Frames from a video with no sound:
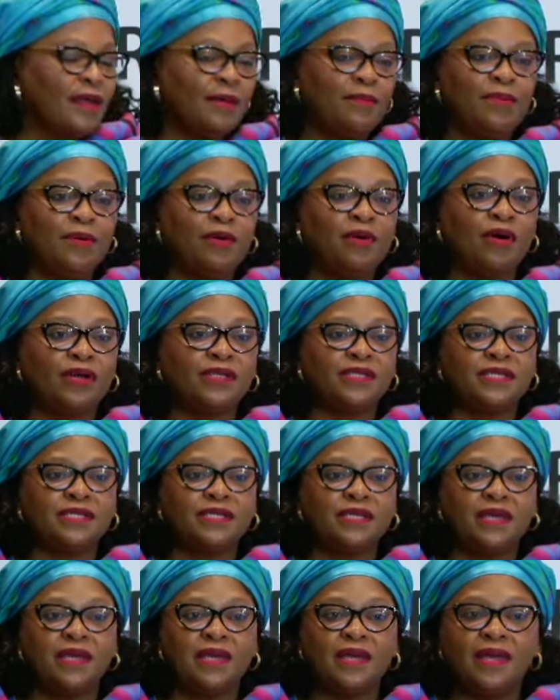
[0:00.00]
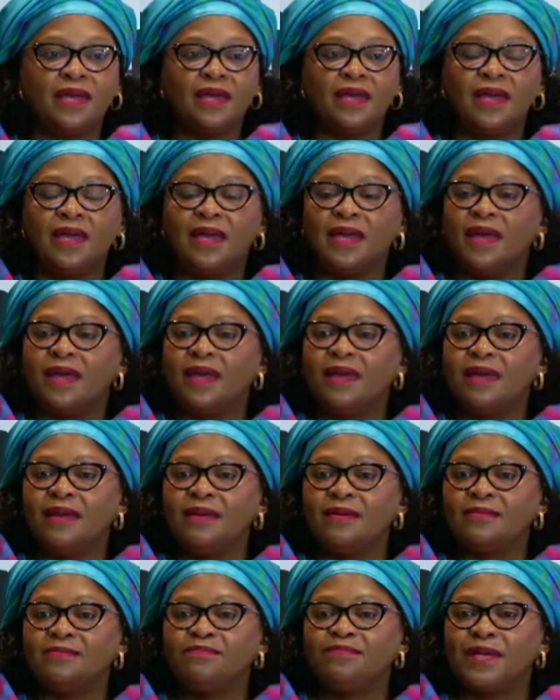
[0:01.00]
Because
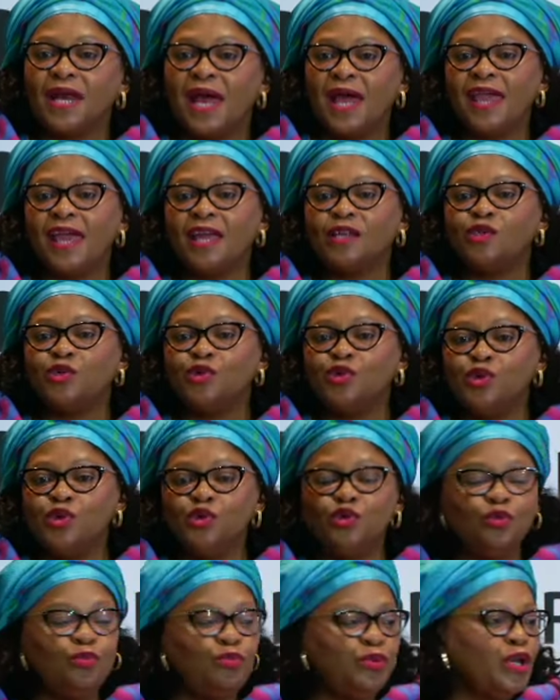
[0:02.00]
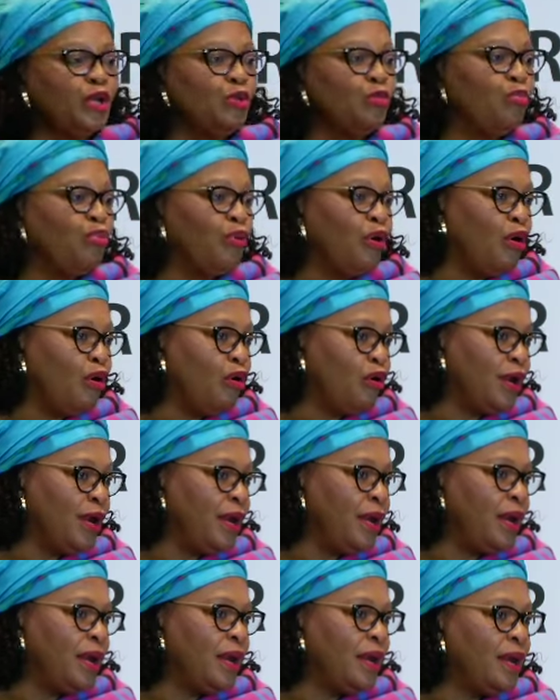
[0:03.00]
prior to you being
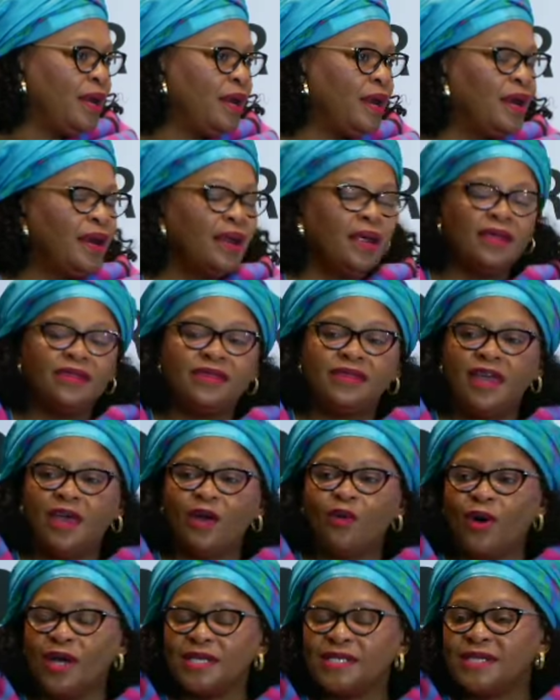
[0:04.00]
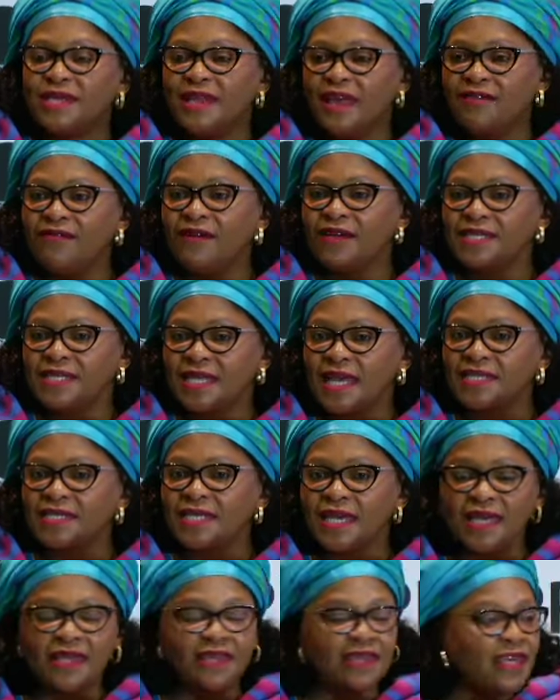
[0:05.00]
born, there was never such
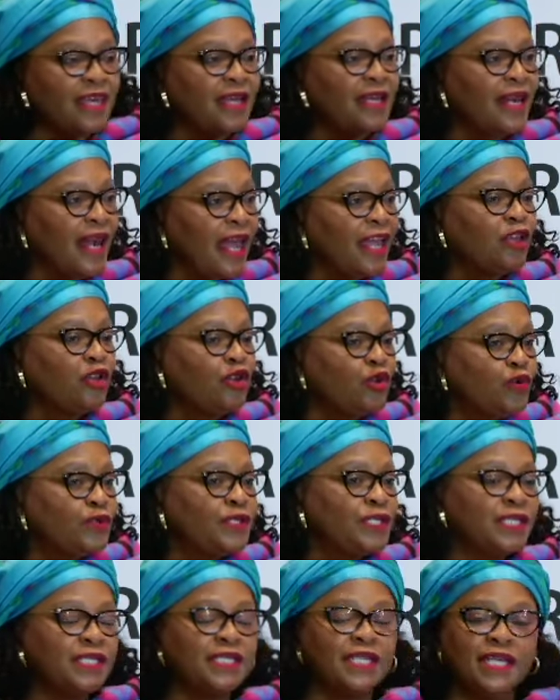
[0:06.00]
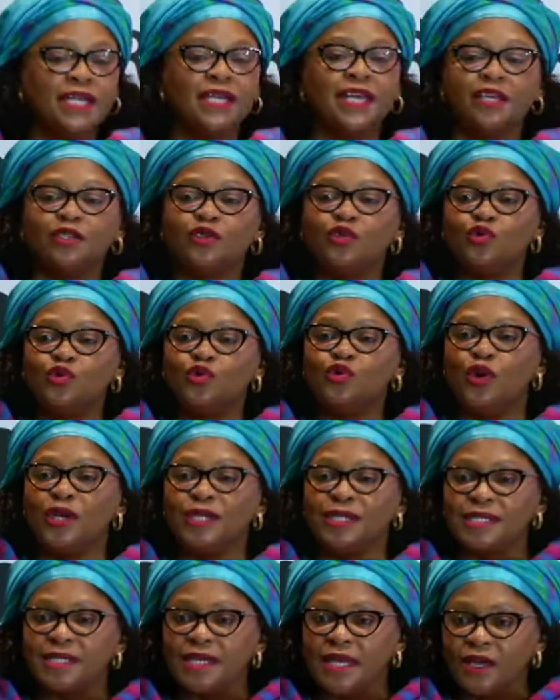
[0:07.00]
a thing like you sitting in a studio
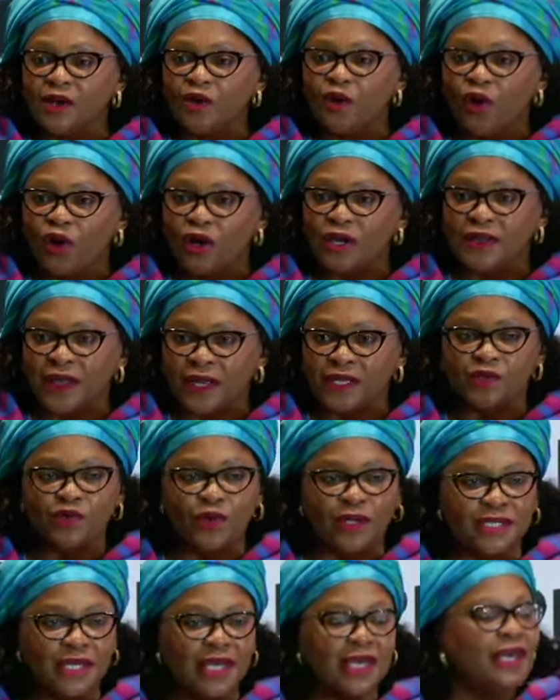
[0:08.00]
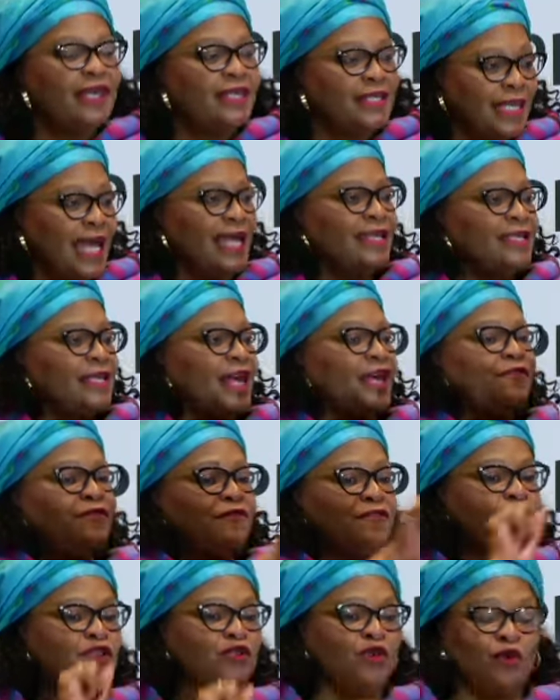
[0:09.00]
and saying all that you are saying. Just that
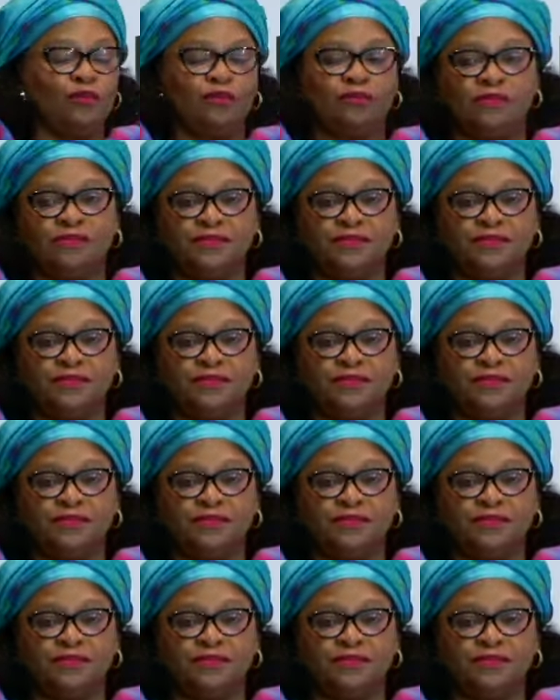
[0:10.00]
freedom.